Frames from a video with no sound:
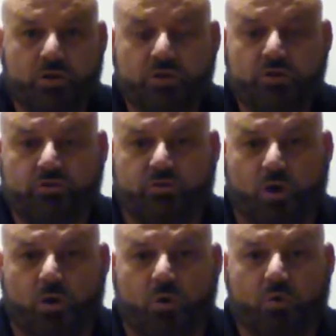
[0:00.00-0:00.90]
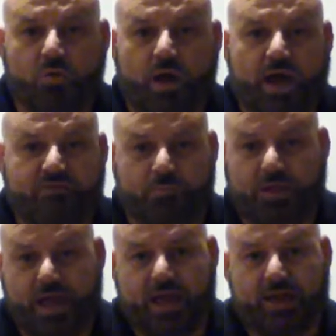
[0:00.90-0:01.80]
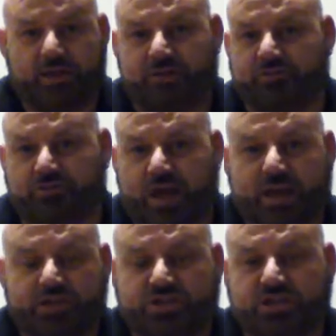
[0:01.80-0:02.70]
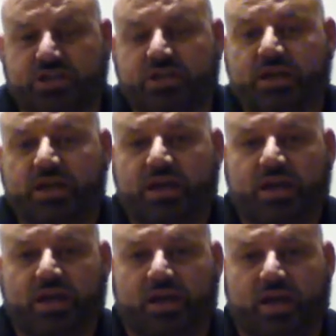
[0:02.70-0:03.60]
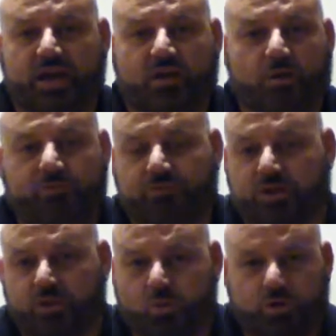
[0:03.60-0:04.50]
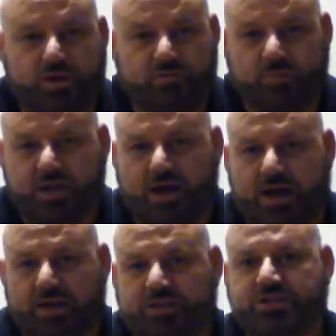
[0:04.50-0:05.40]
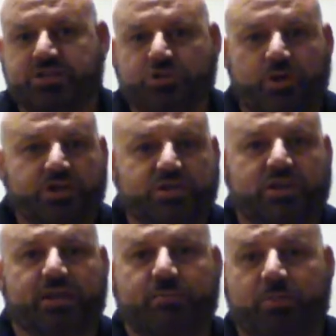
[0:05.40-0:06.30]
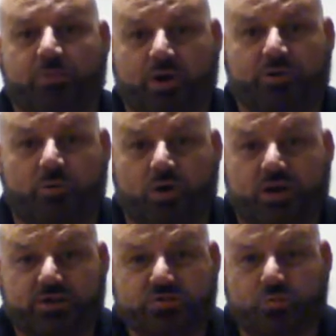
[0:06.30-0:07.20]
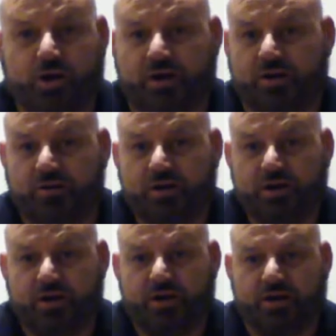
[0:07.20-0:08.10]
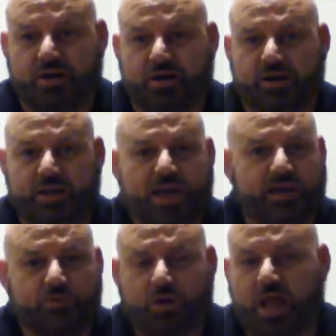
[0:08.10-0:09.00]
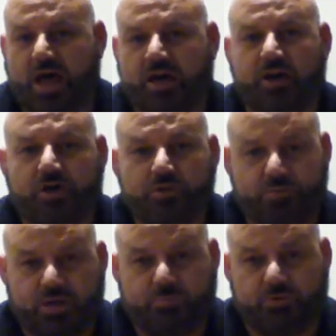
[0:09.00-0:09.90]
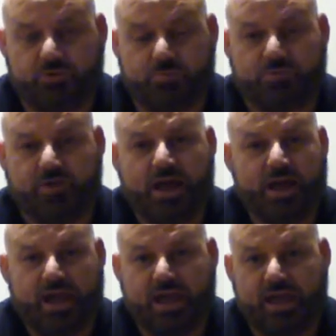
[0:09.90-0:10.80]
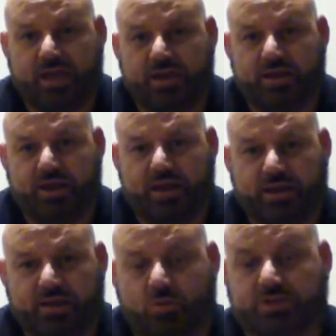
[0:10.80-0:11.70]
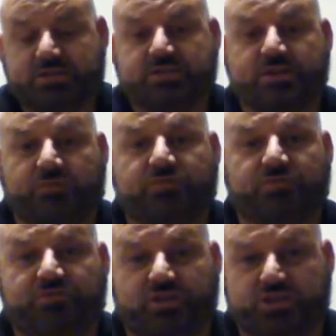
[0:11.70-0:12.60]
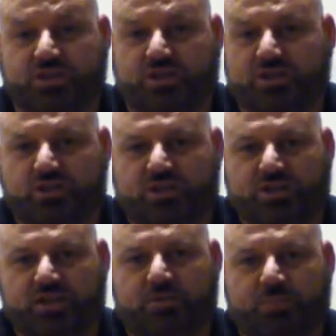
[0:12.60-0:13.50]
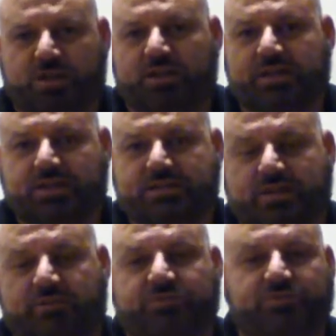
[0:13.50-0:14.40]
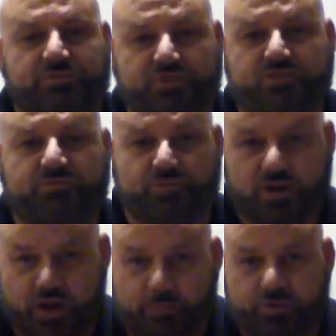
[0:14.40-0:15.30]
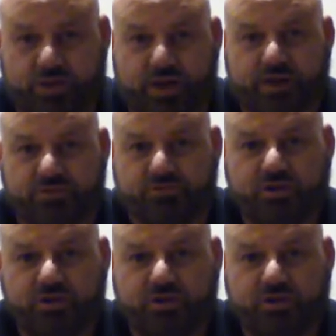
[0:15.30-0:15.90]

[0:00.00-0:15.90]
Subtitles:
So have a plan, a strategy, and hopefully you won't ever be caught in a situation like my brother was, where he had to rely on other people to provide aid, and he wasn't self-sufficient. You need to be at least self-sufficient for a couple days.